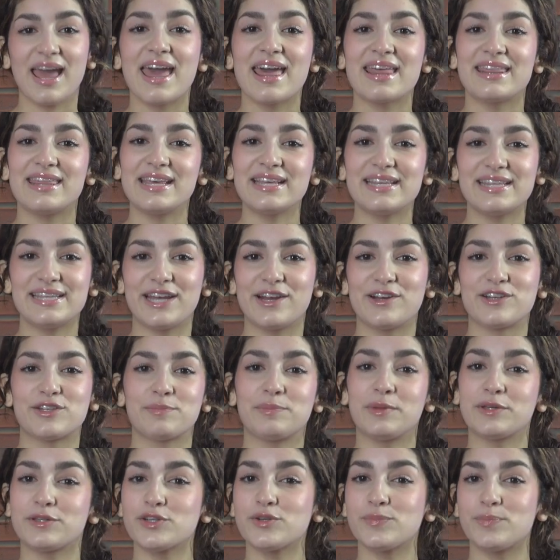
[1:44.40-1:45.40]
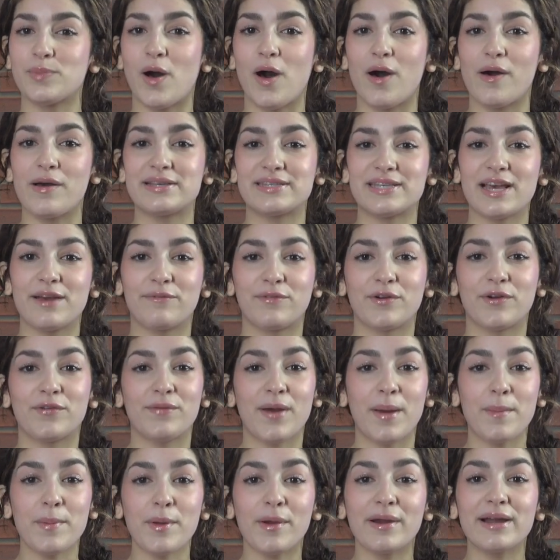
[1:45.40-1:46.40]
This year's Blizzard Ball is set for
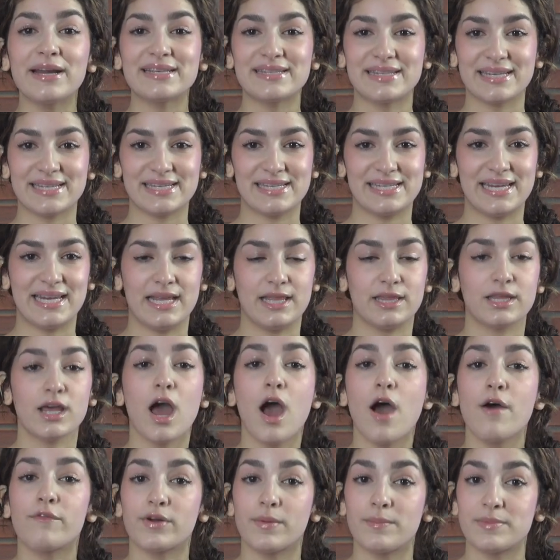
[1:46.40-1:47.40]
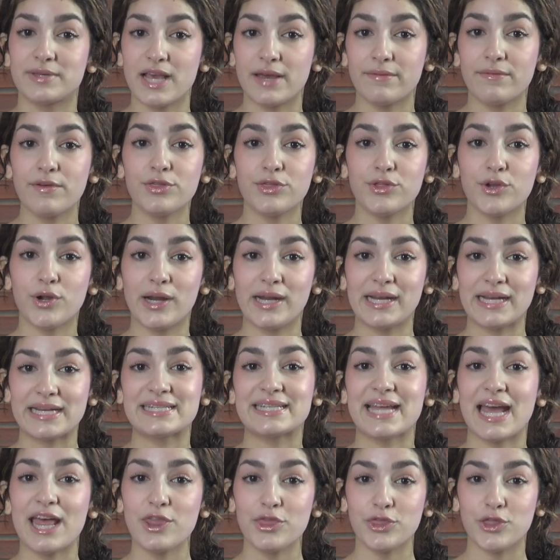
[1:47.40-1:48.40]
February 16th from 7:30 to
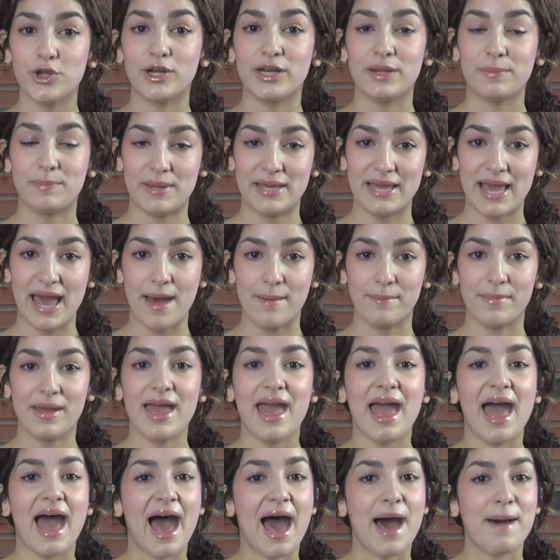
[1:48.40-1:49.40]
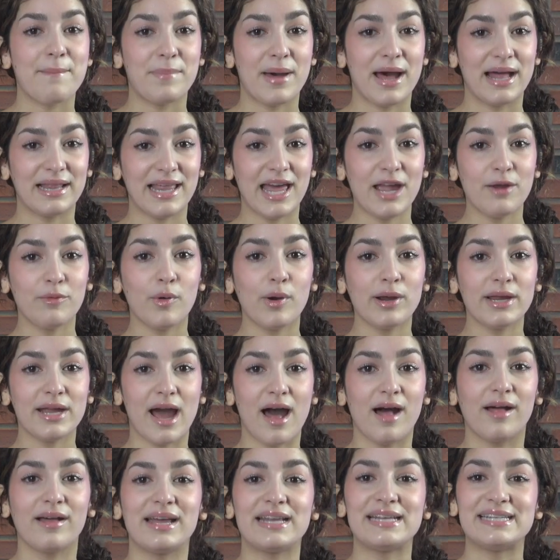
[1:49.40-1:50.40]
10:30 p.m. at Palais
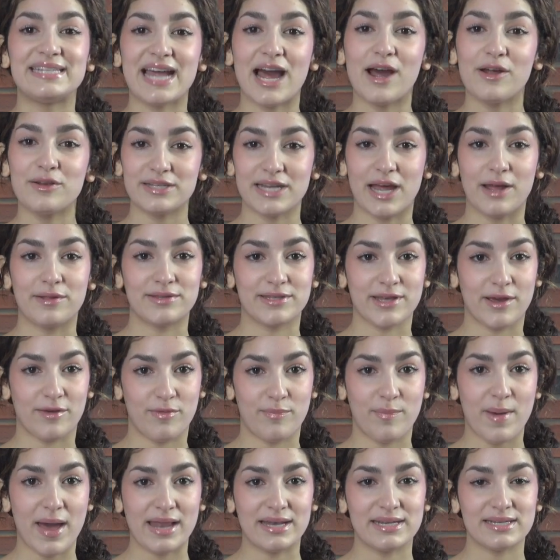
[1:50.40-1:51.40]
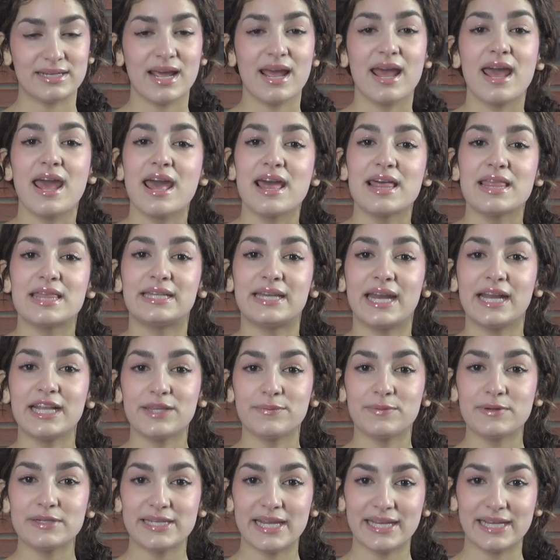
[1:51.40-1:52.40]
Royale in downtown South Bend. The dates
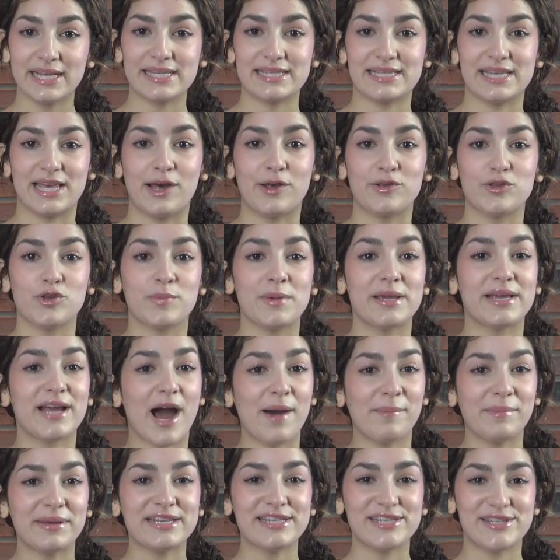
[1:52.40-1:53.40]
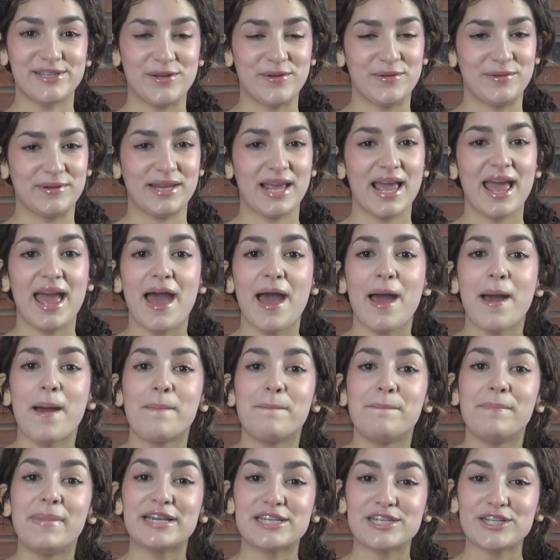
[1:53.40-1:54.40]
for ticket sales will be coming soon.
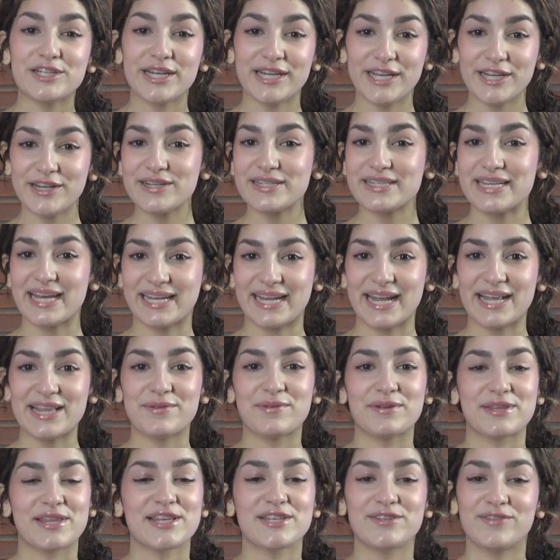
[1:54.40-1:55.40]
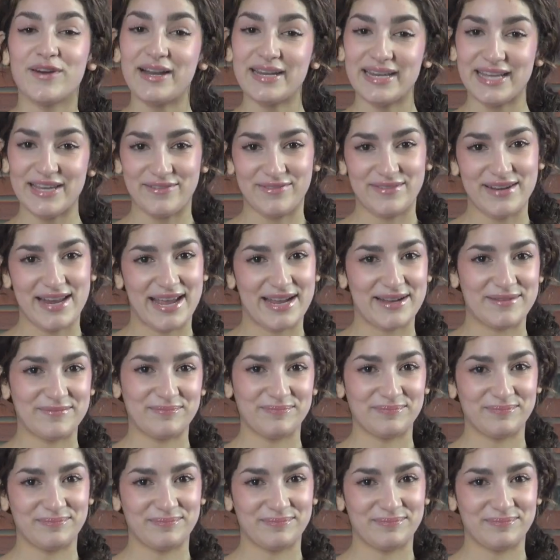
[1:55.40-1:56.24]
Make sure to get your tickets for this fun evening.